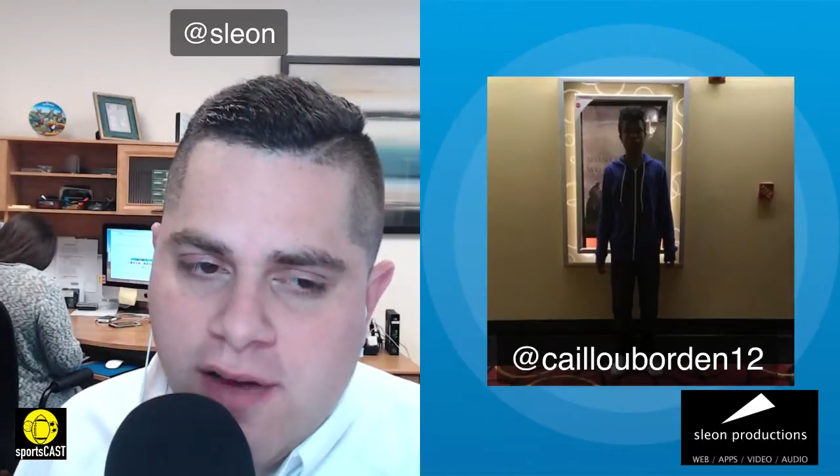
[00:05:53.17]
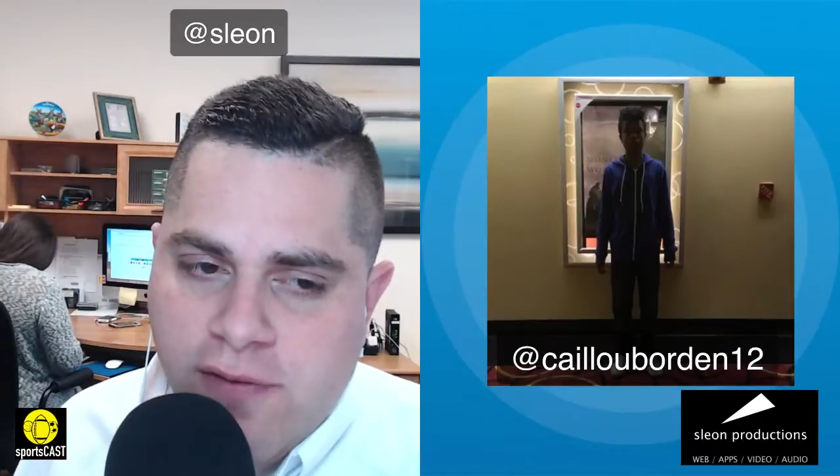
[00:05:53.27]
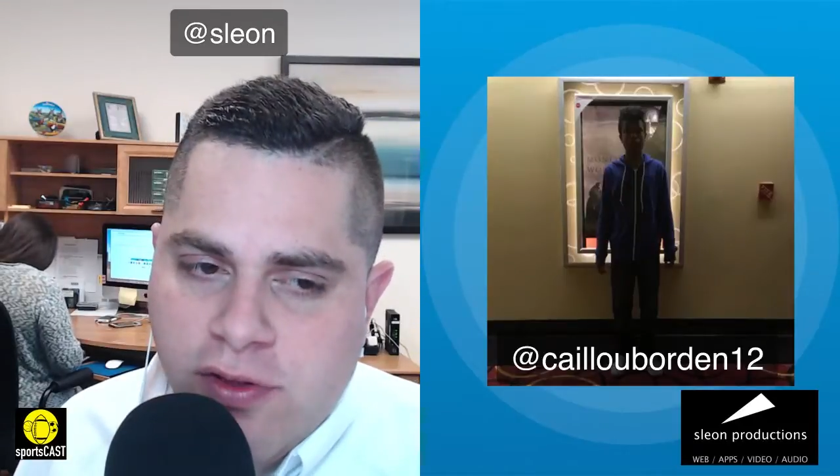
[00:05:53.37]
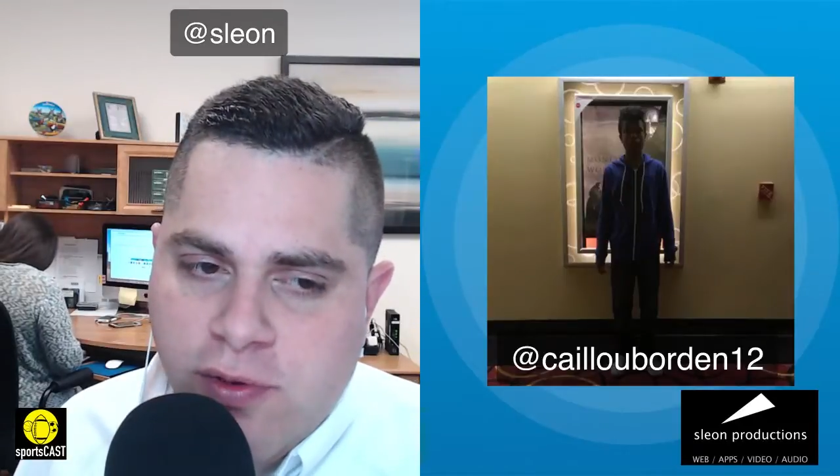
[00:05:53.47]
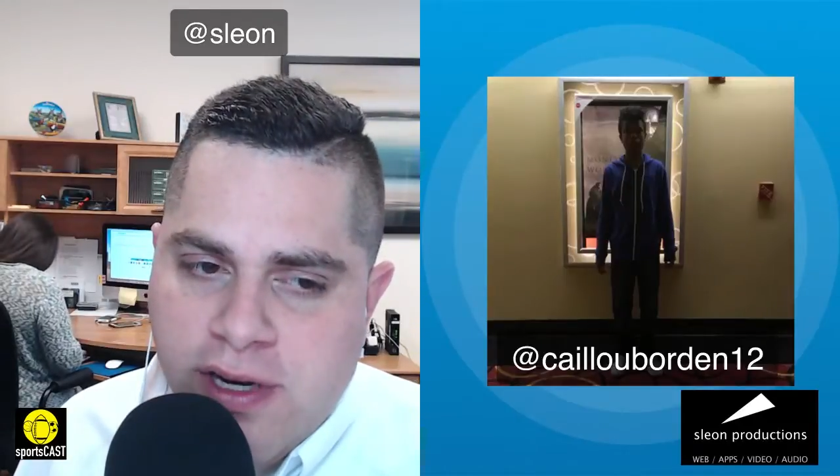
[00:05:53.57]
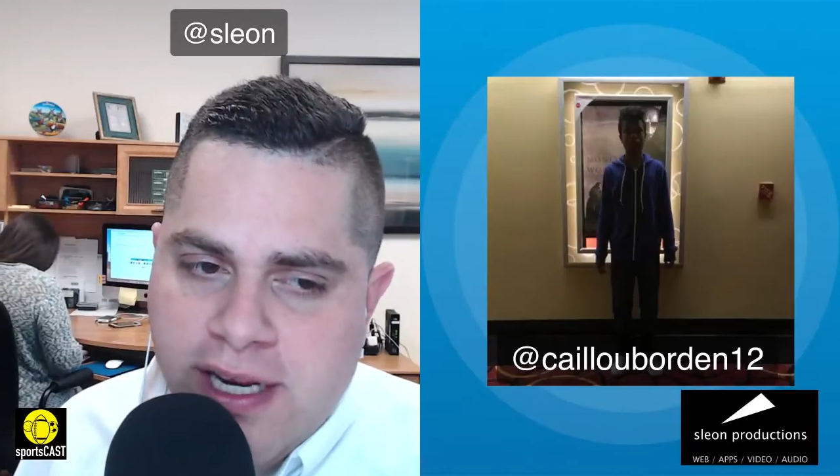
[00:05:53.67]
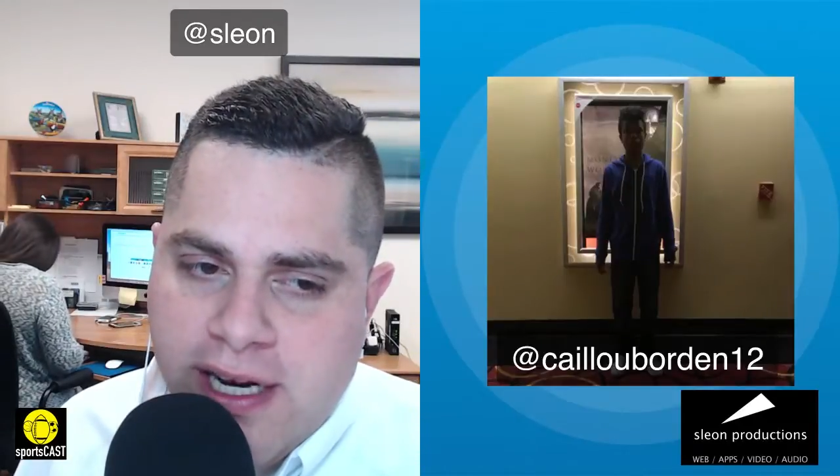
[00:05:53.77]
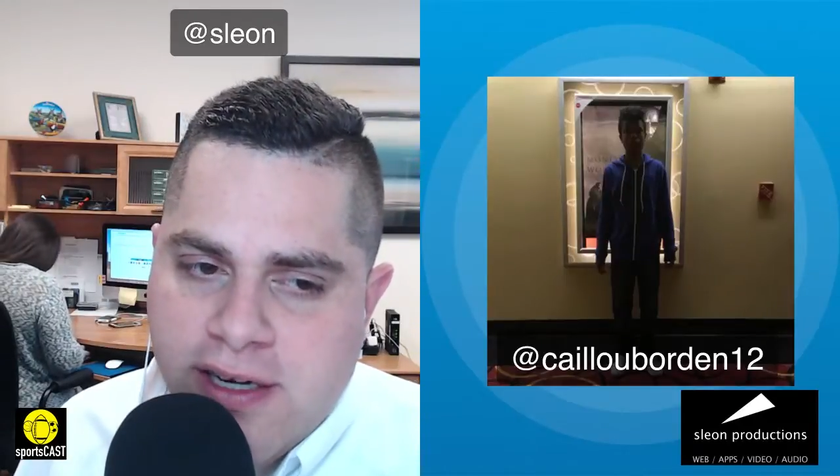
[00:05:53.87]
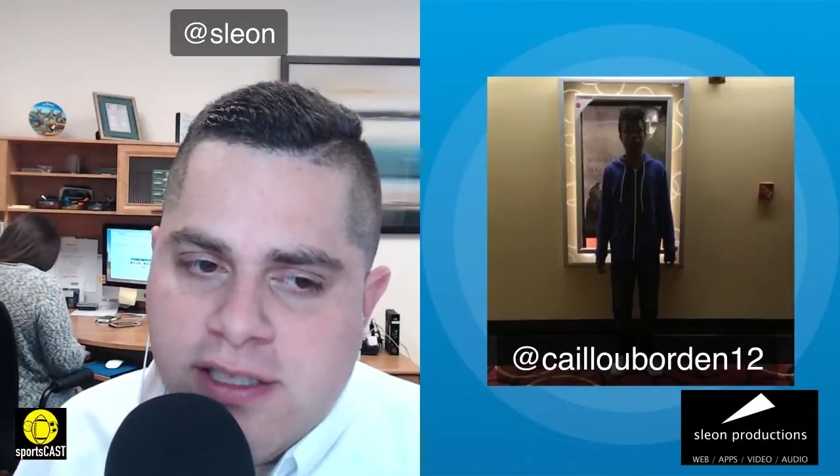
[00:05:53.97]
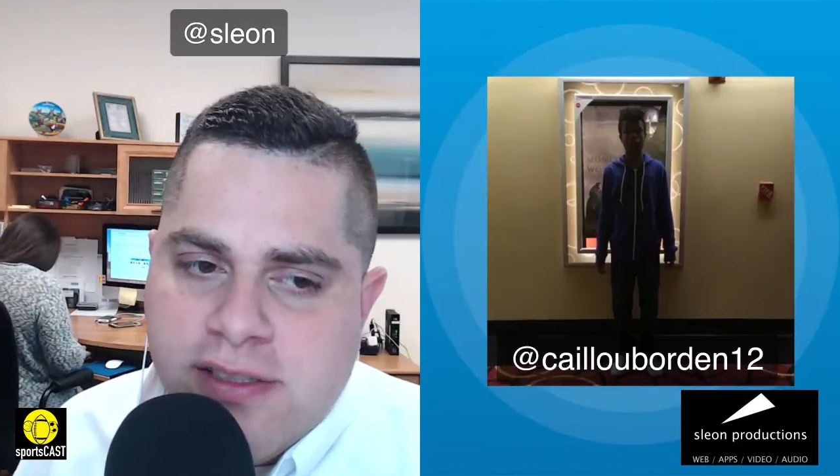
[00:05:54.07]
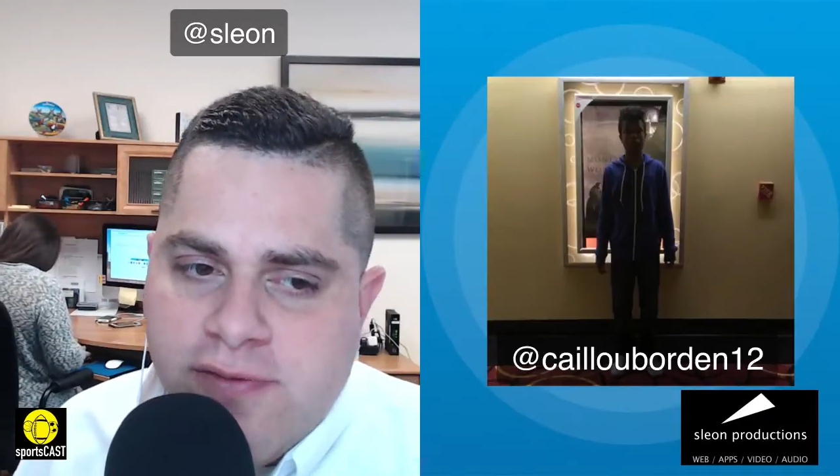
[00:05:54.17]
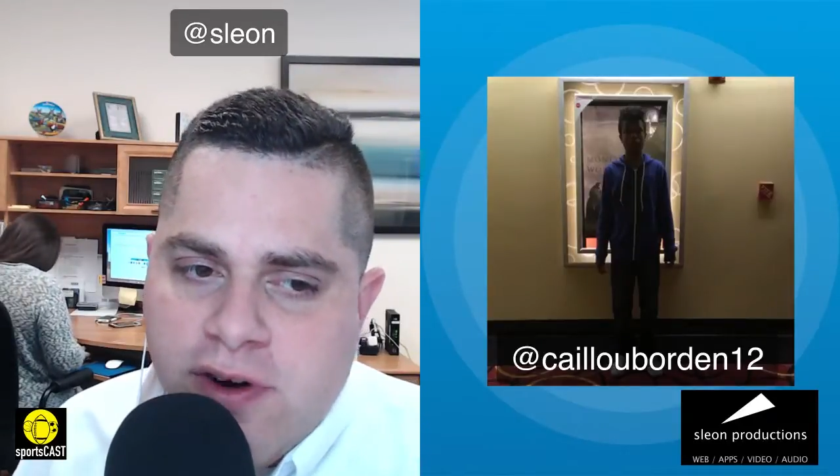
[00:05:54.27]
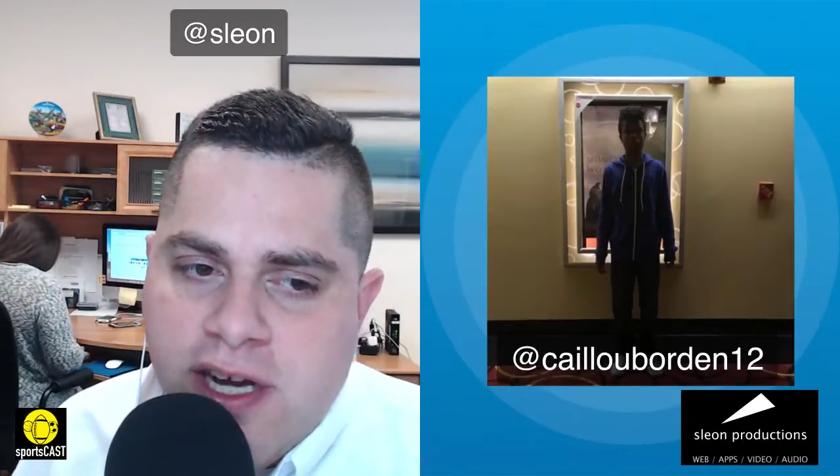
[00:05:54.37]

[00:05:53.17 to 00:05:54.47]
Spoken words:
for 3 years for